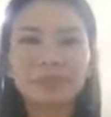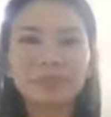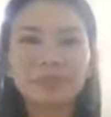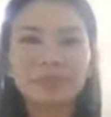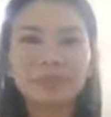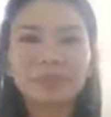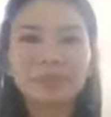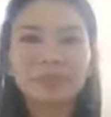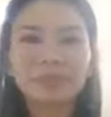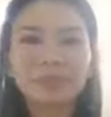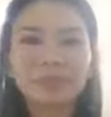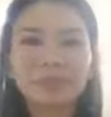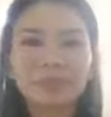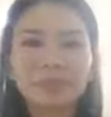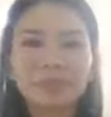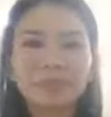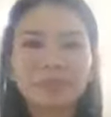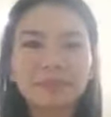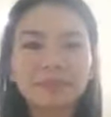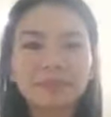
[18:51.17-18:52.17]

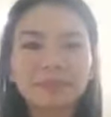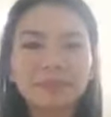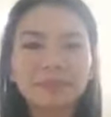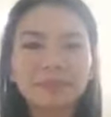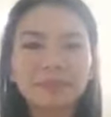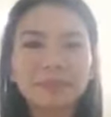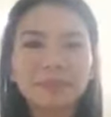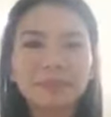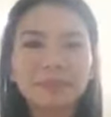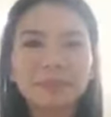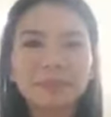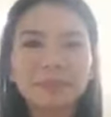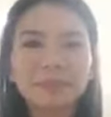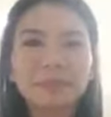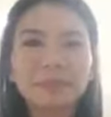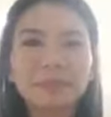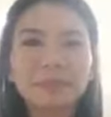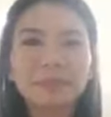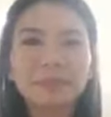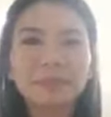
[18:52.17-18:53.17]

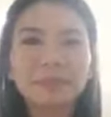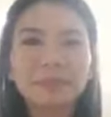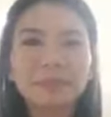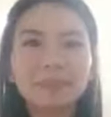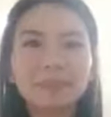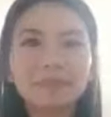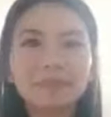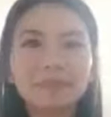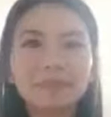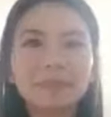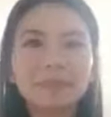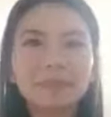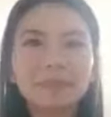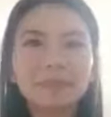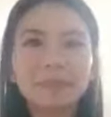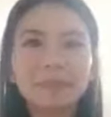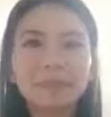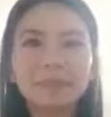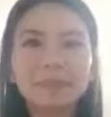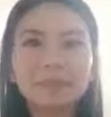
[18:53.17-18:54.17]

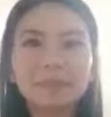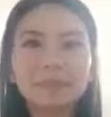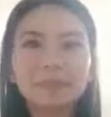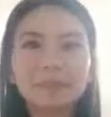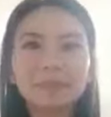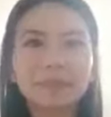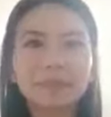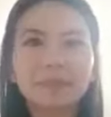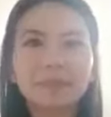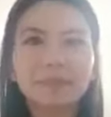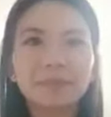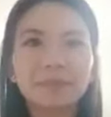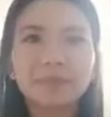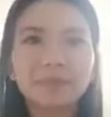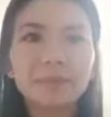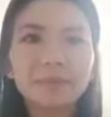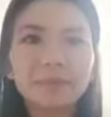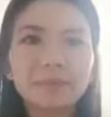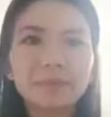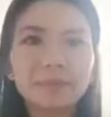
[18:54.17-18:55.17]

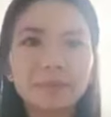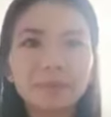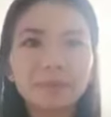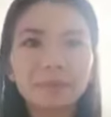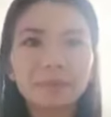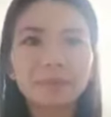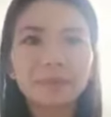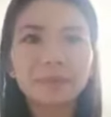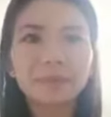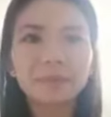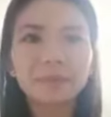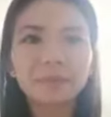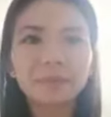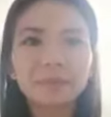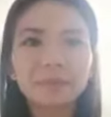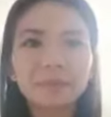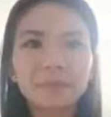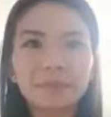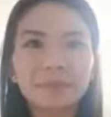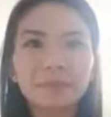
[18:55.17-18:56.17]

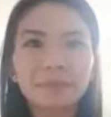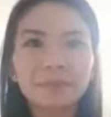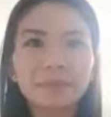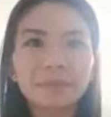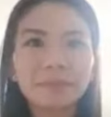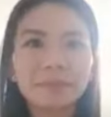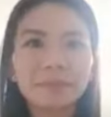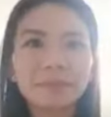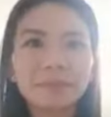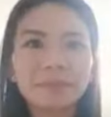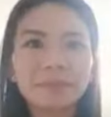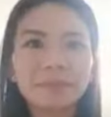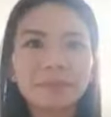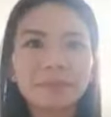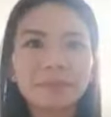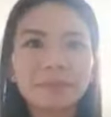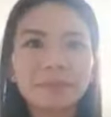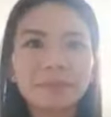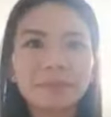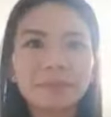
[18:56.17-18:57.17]

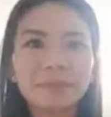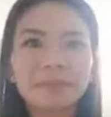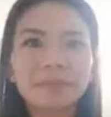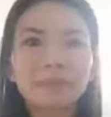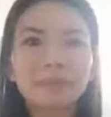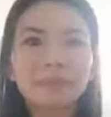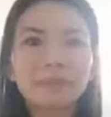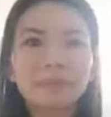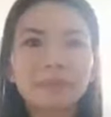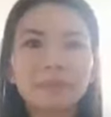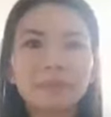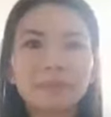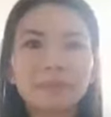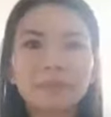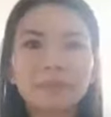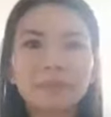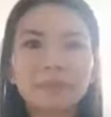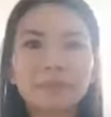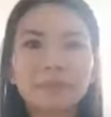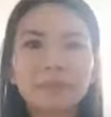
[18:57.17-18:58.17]

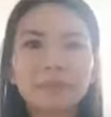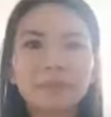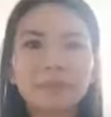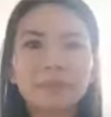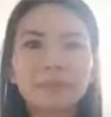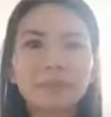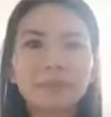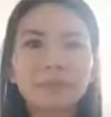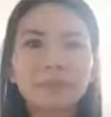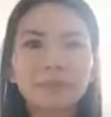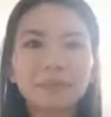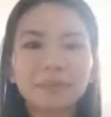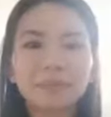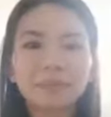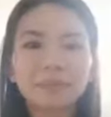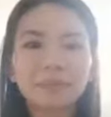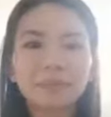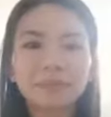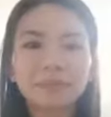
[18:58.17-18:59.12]
(silent)